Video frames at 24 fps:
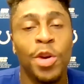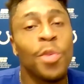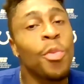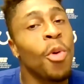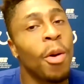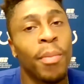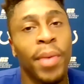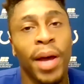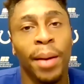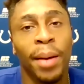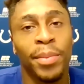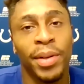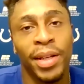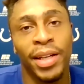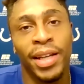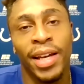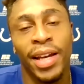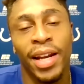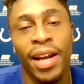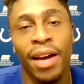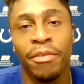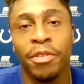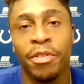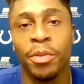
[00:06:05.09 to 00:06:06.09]
won't be able to get
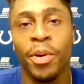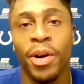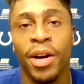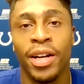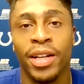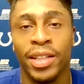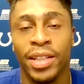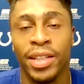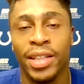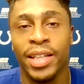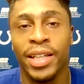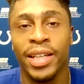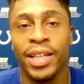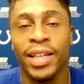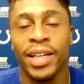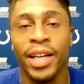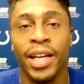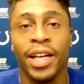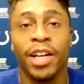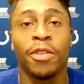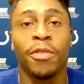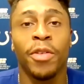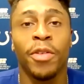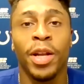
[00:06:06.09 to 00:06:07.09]
everywhere in the league
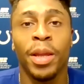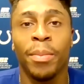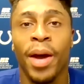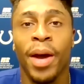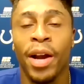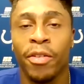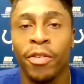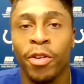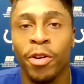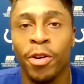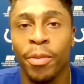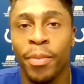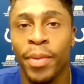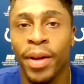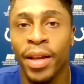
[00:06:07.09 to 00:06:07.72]
and a running back room.